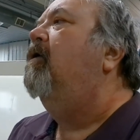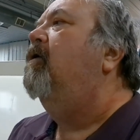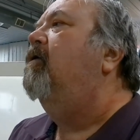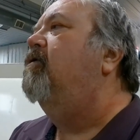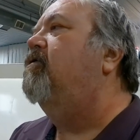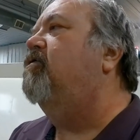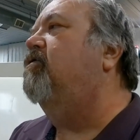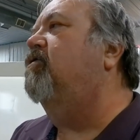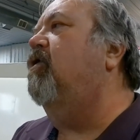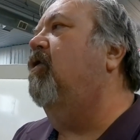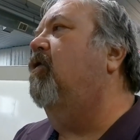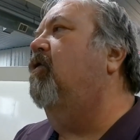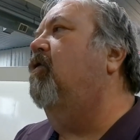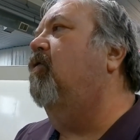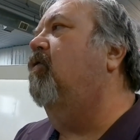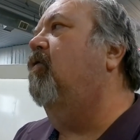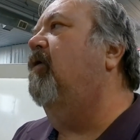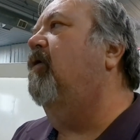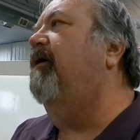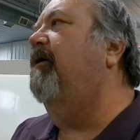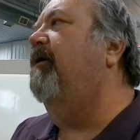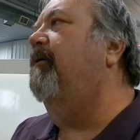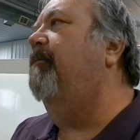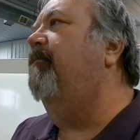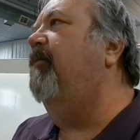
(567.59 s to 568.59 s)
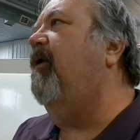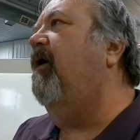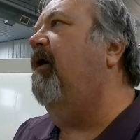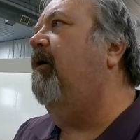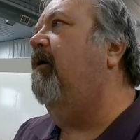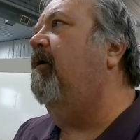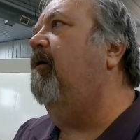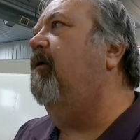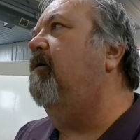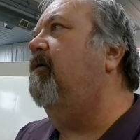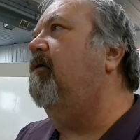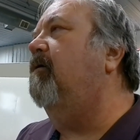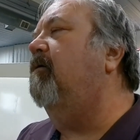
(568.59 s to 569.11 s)
So,
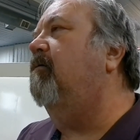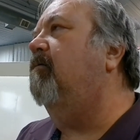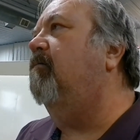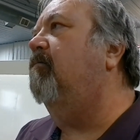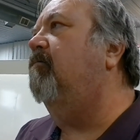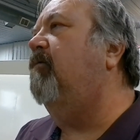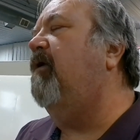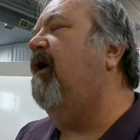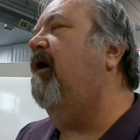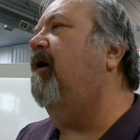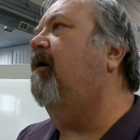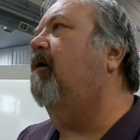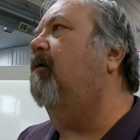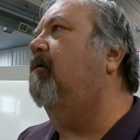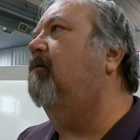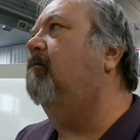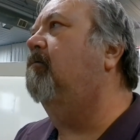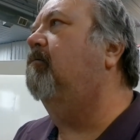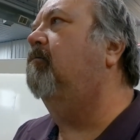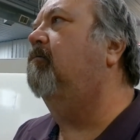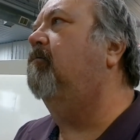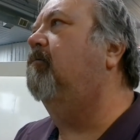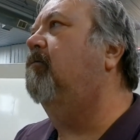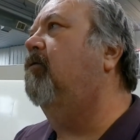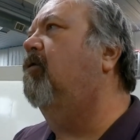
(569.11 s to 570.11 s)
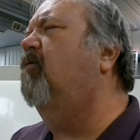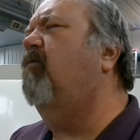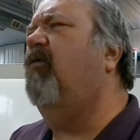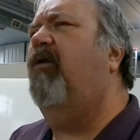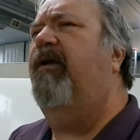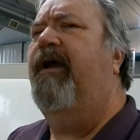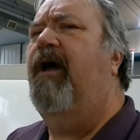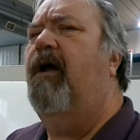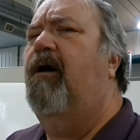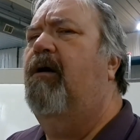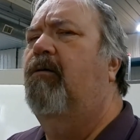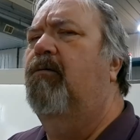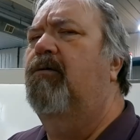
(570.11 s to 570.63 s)
yeah,
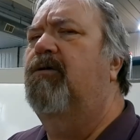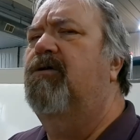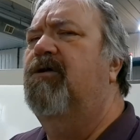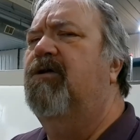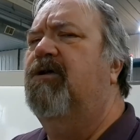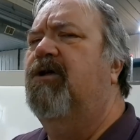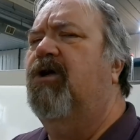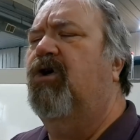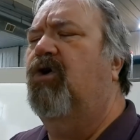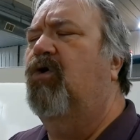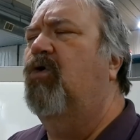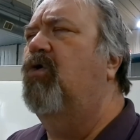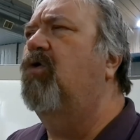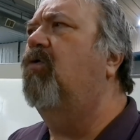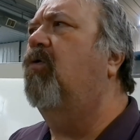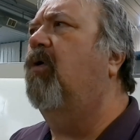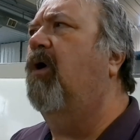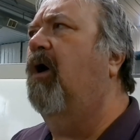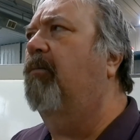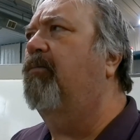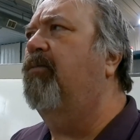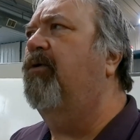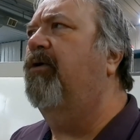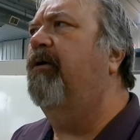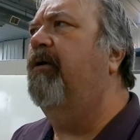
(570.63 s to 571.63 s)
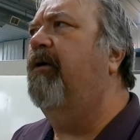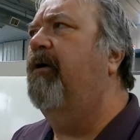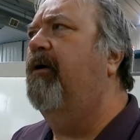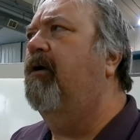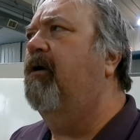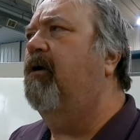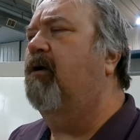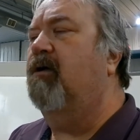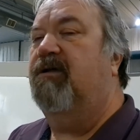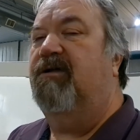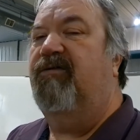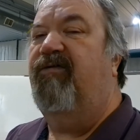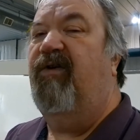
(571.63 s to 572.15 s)
hopefully I don't screw up,
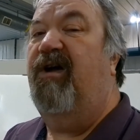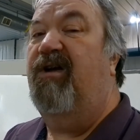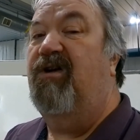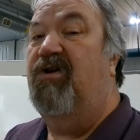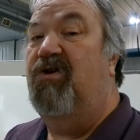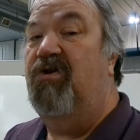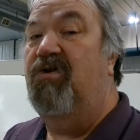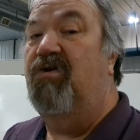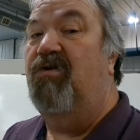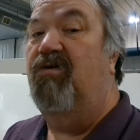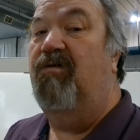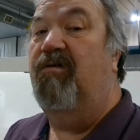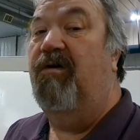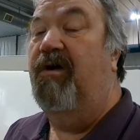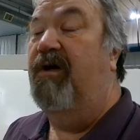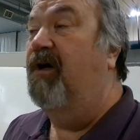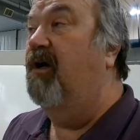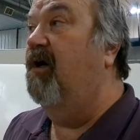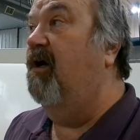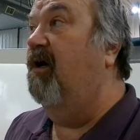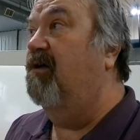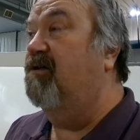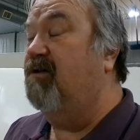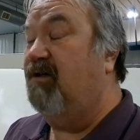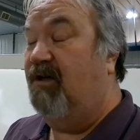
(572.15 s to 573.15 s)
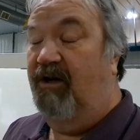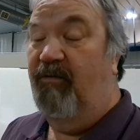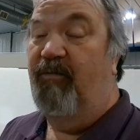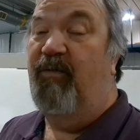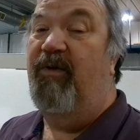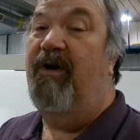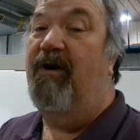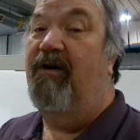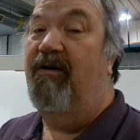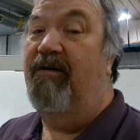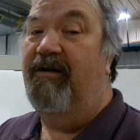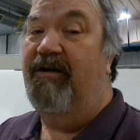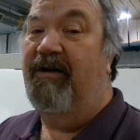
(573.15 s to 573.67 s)
because if I do, it's going to
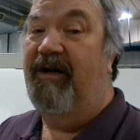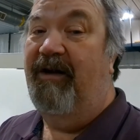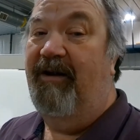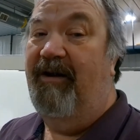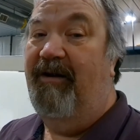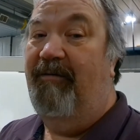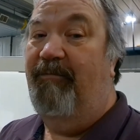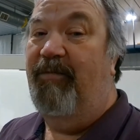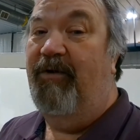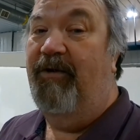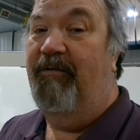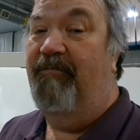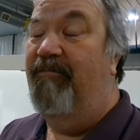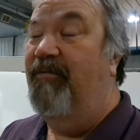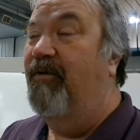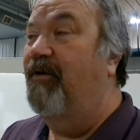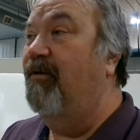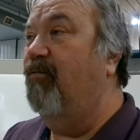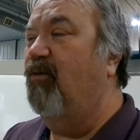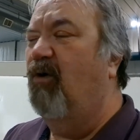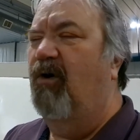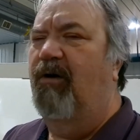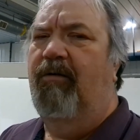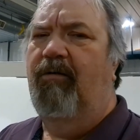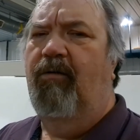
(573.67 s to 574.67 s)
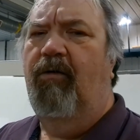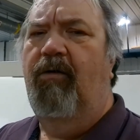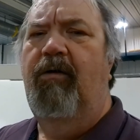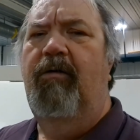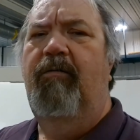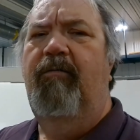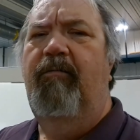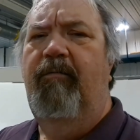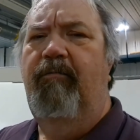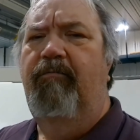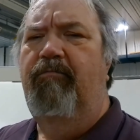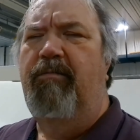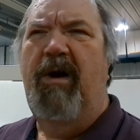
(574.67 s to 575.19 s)
be on tape,
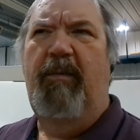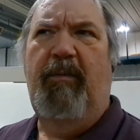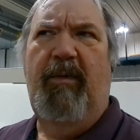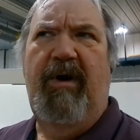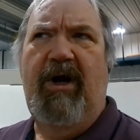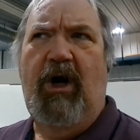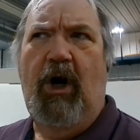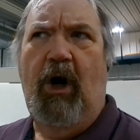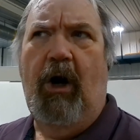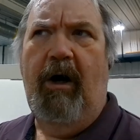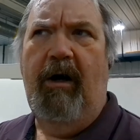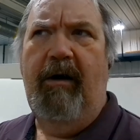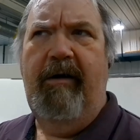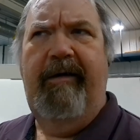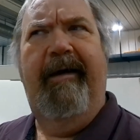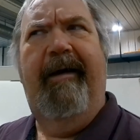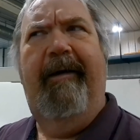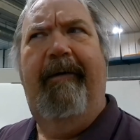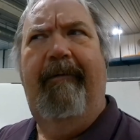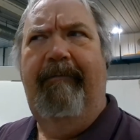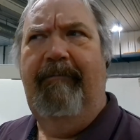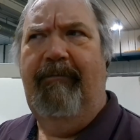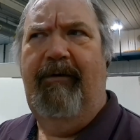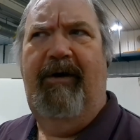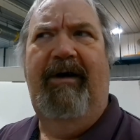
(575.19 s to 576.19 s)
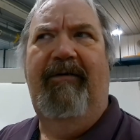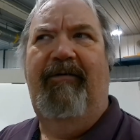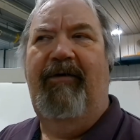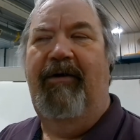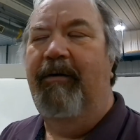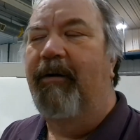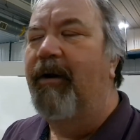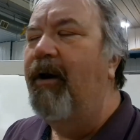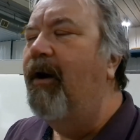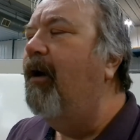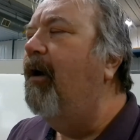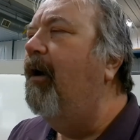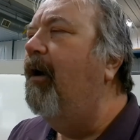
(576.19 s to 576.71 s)
or memory card now,
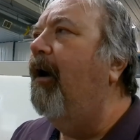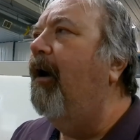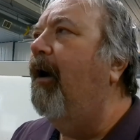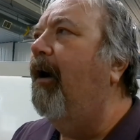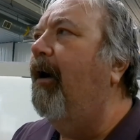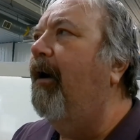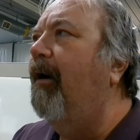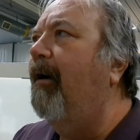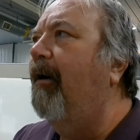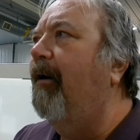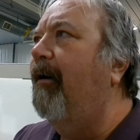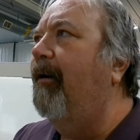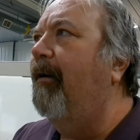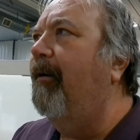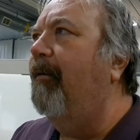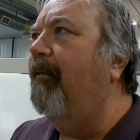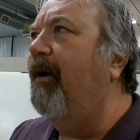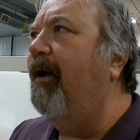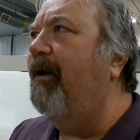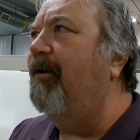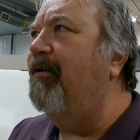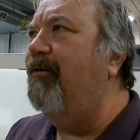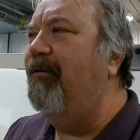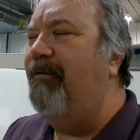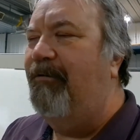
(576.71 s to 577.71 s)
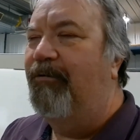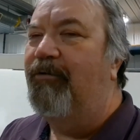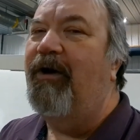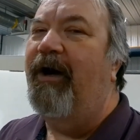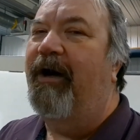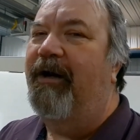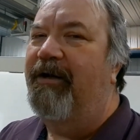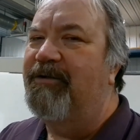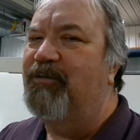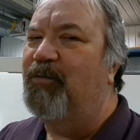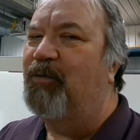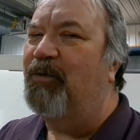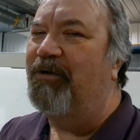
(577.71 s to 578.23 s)
whatever. And you
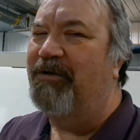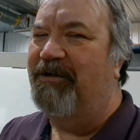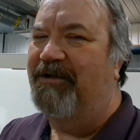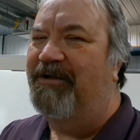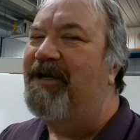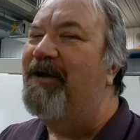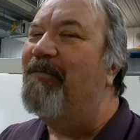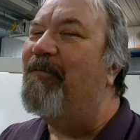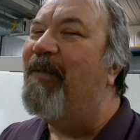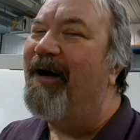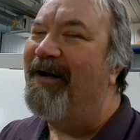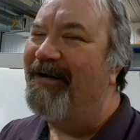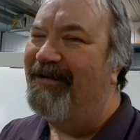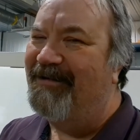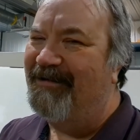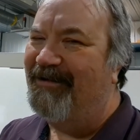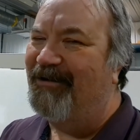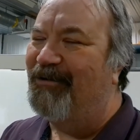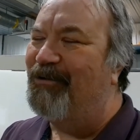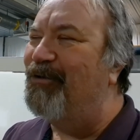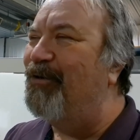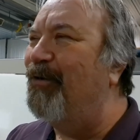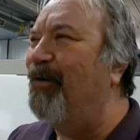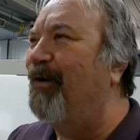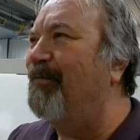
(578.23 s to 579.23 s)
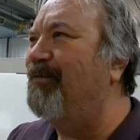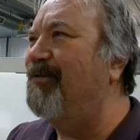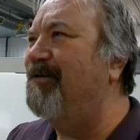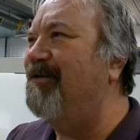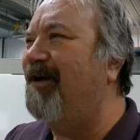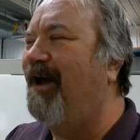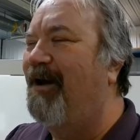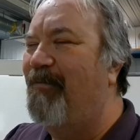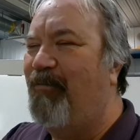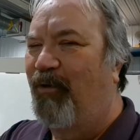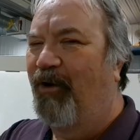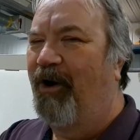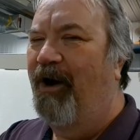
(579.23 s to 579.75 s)
guys will see my screw-ups.
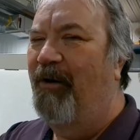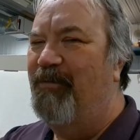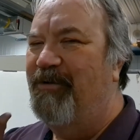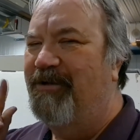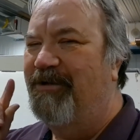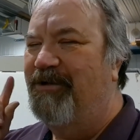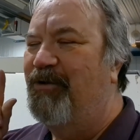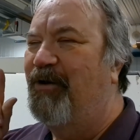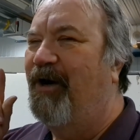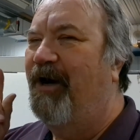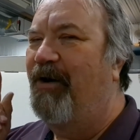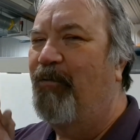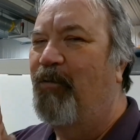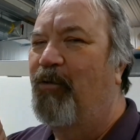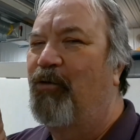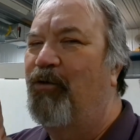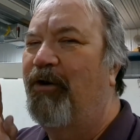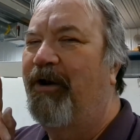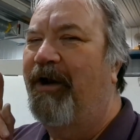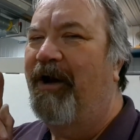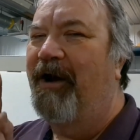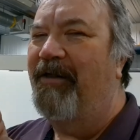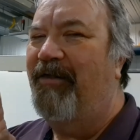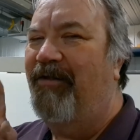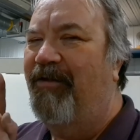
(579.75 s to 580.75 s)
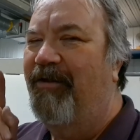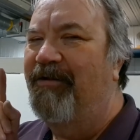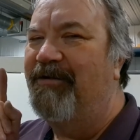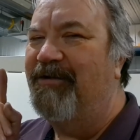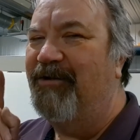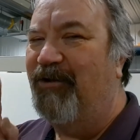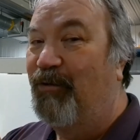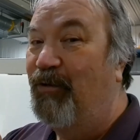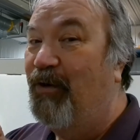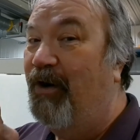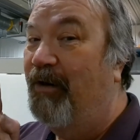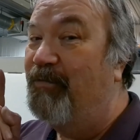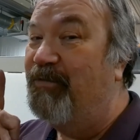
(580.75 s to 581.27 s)
I promise you I won't cut the
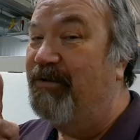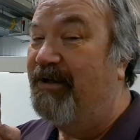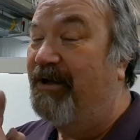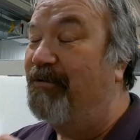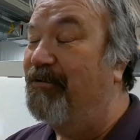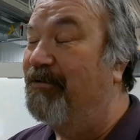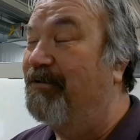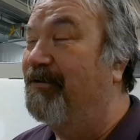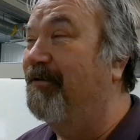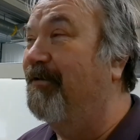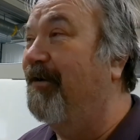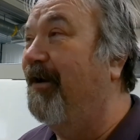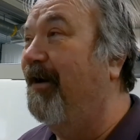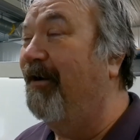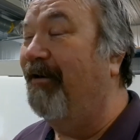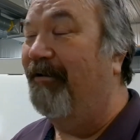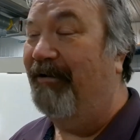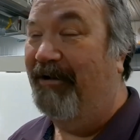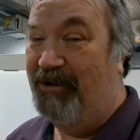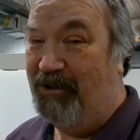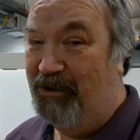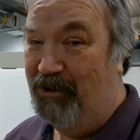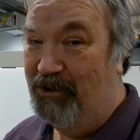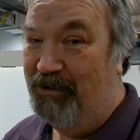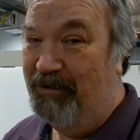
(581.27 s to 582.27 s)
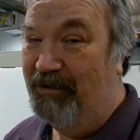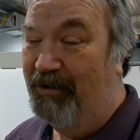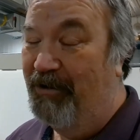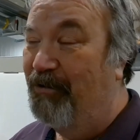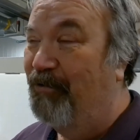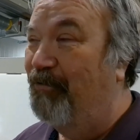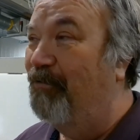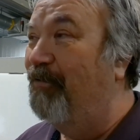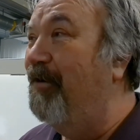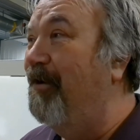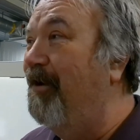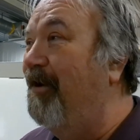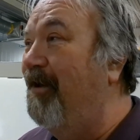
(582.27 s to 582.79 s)
screw-ups out. I'll let you
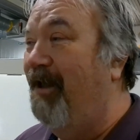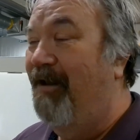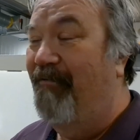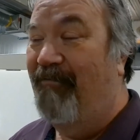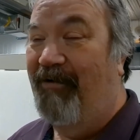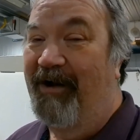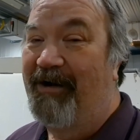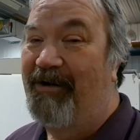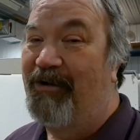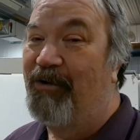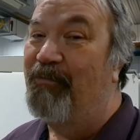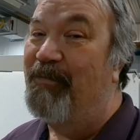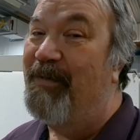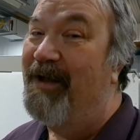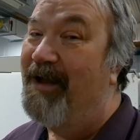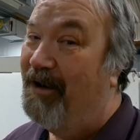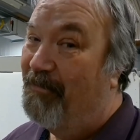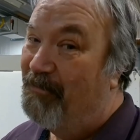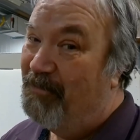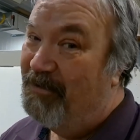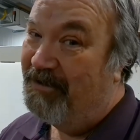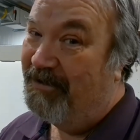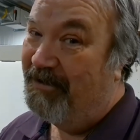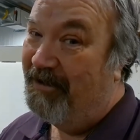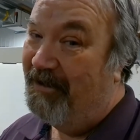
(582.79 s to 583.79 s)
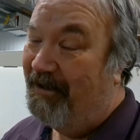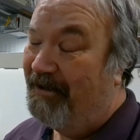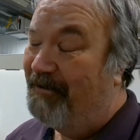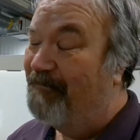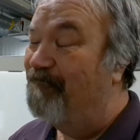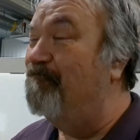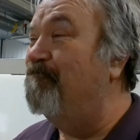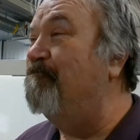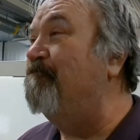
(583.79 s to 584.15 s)
know if I do make a mistake.